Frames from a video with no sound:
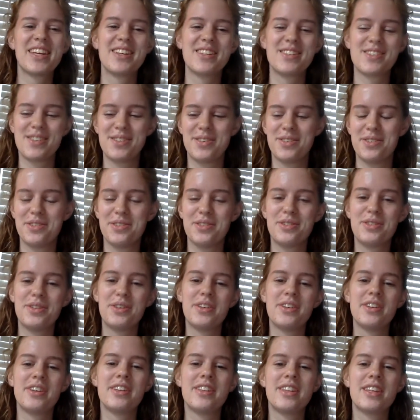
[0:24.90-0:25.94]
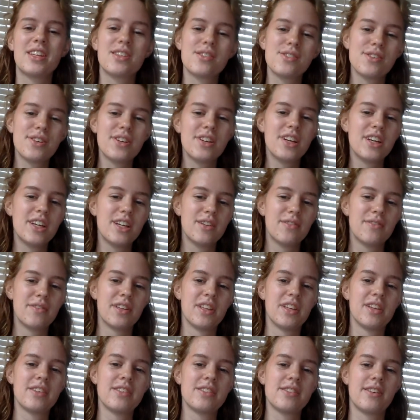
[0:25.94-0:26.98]
So the things you're going to need for
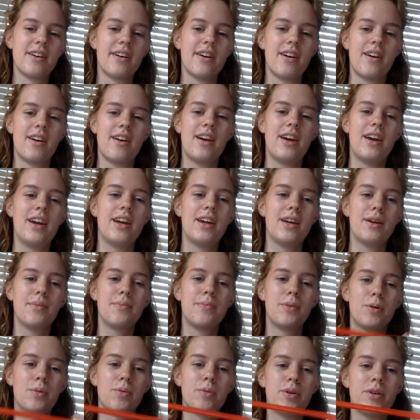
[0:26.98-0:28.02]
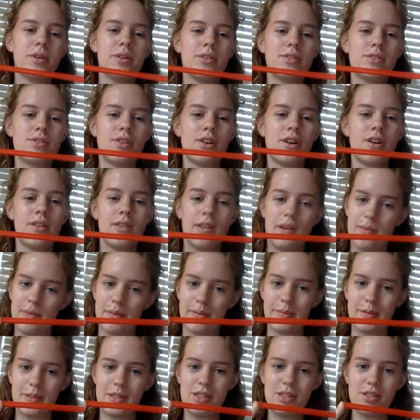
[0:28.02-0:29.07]
this are a boba straw or
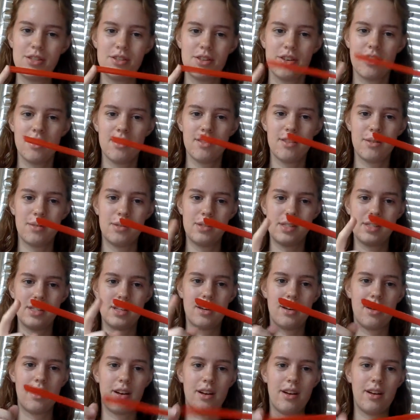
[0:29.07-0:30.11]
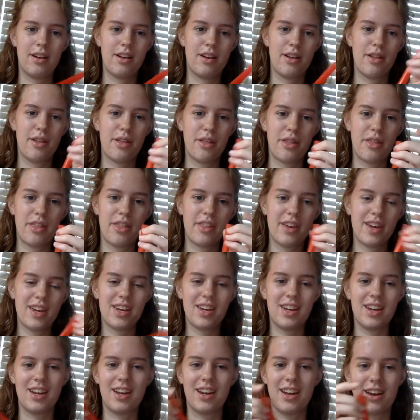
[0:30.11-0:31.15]
bubble tea straw, the ones that are thick
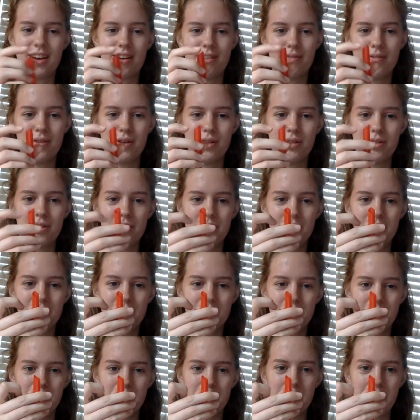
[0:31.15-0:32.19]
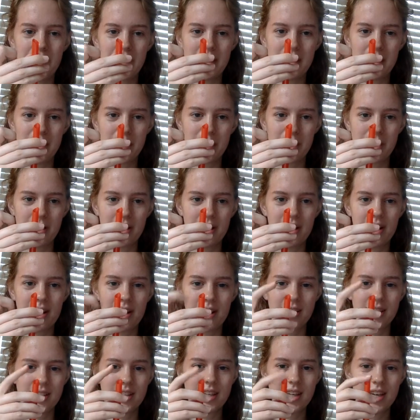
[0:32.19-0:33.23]
and have the little pointy part
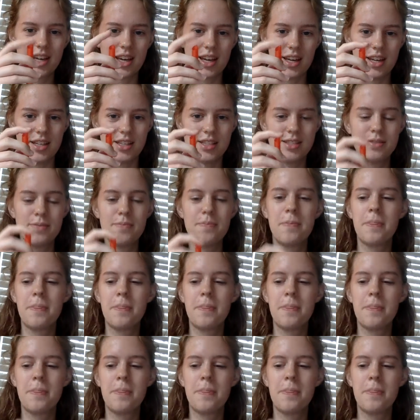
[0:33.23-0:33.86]
on the end.